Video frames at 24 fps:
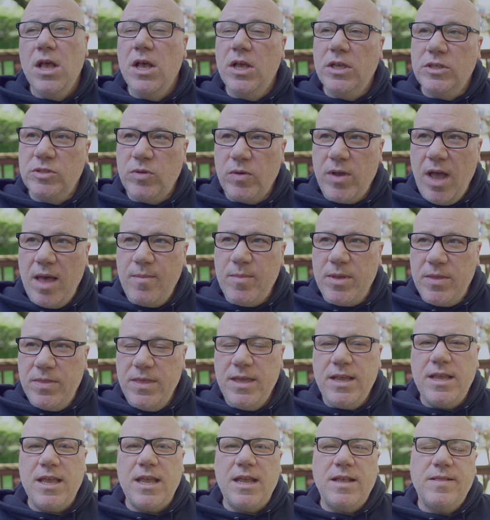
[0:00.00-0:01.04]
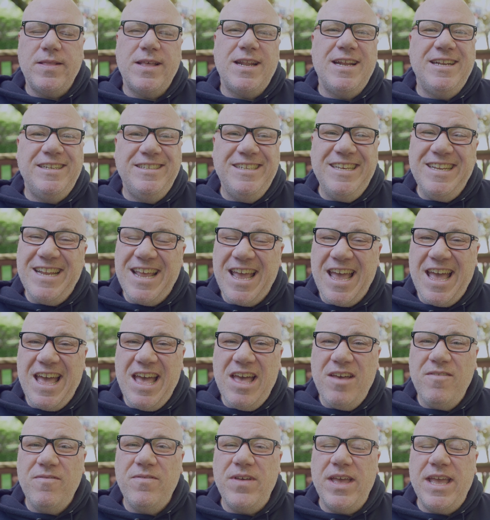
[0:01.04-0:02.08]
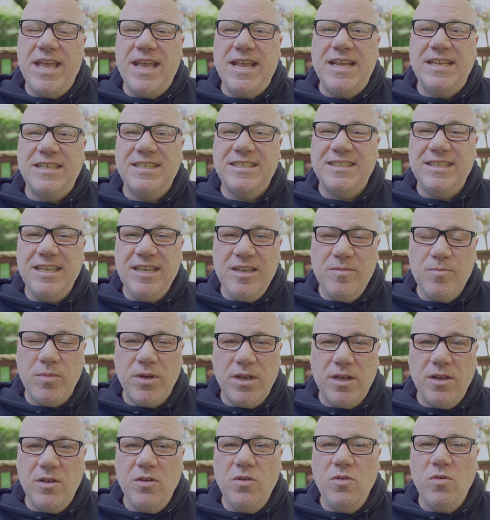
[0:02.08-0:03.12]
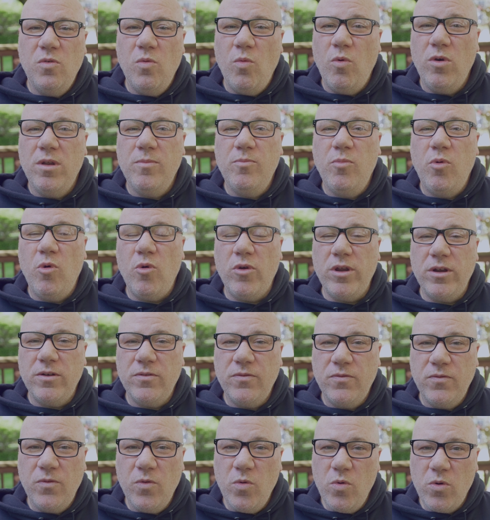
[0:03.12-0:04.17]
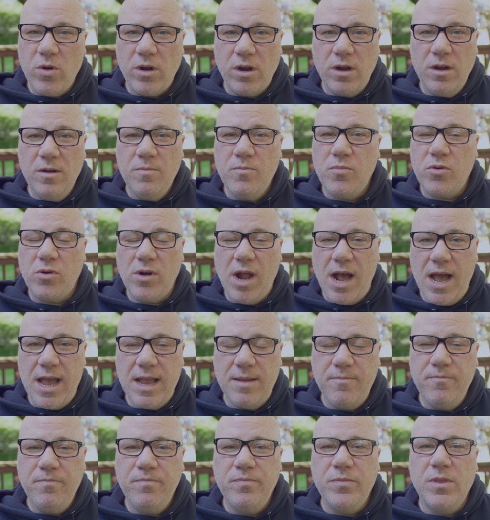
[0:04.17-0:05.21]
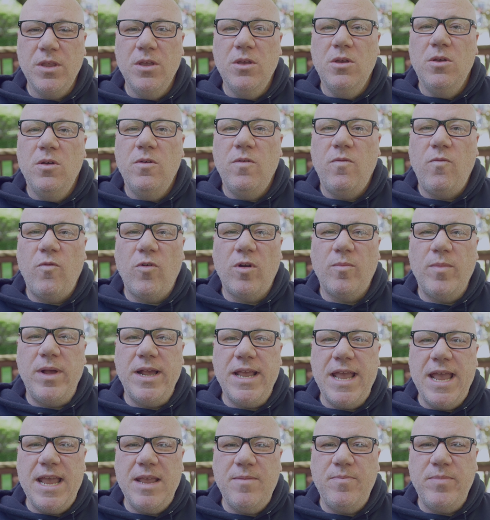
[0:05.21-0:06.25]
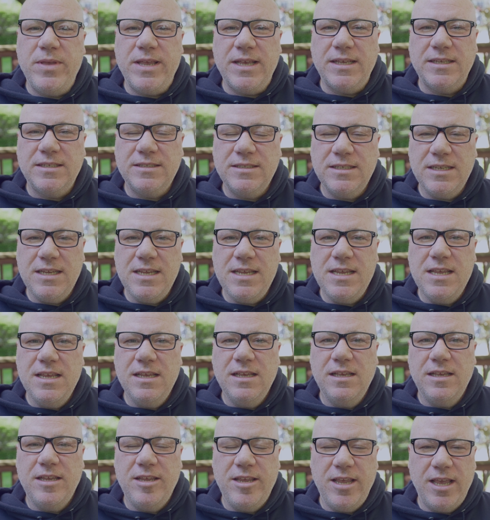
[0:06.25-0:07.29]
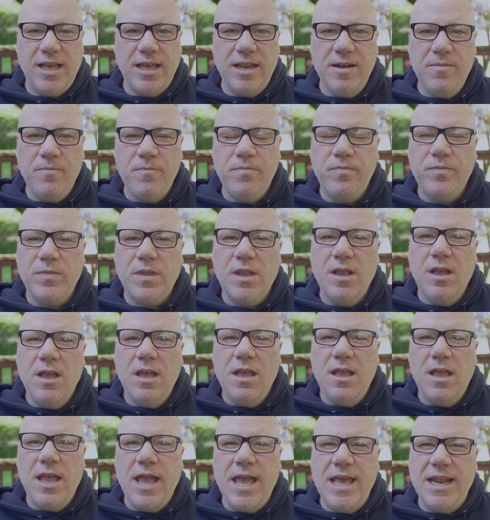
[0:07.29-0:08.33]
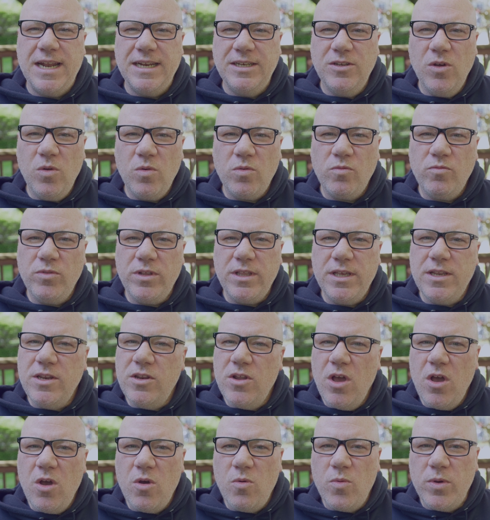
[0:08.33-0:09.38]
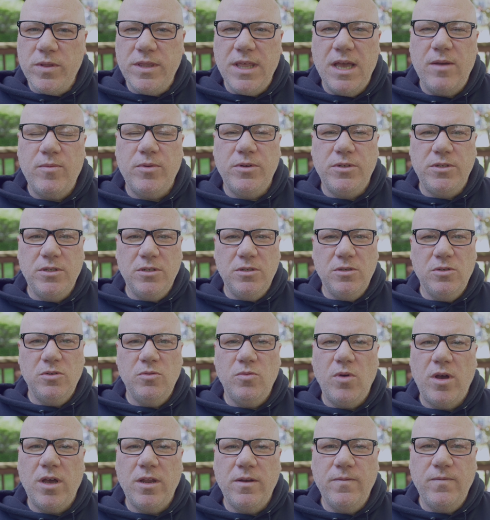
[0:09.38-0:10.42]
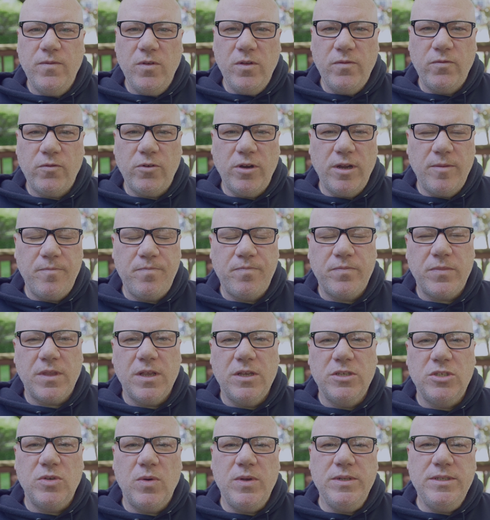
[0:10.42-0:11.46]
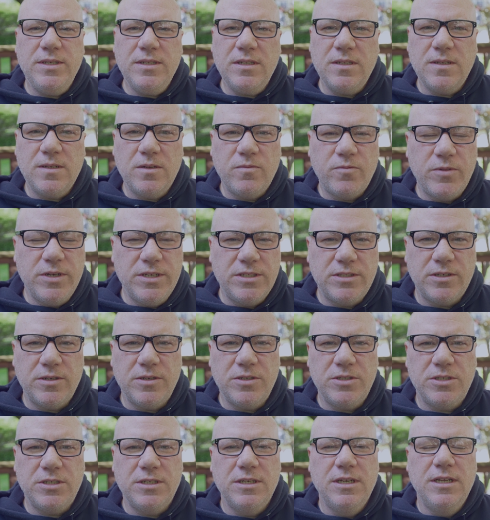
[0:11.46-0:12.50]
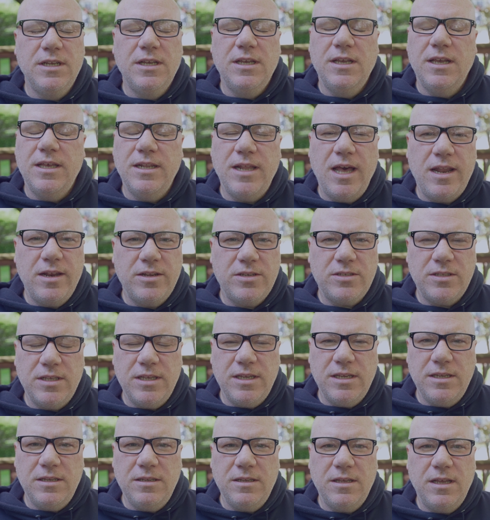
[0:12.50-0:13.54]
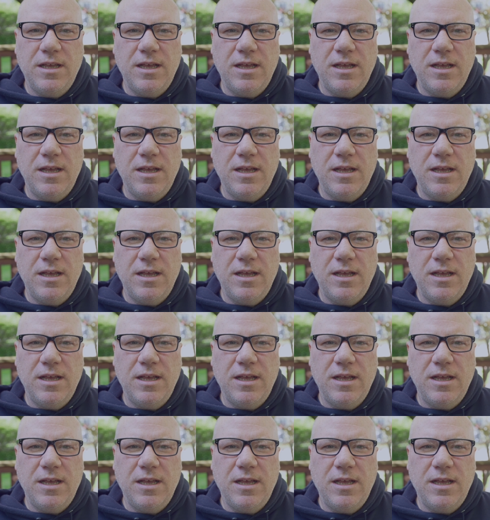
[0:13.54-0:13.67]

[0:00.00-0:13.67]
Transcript: So it got me thinking that I did have a Sigma 1.4 prime for my APSC kit, and I don't really know what that would do on full frame. So I did a little research, and honestly,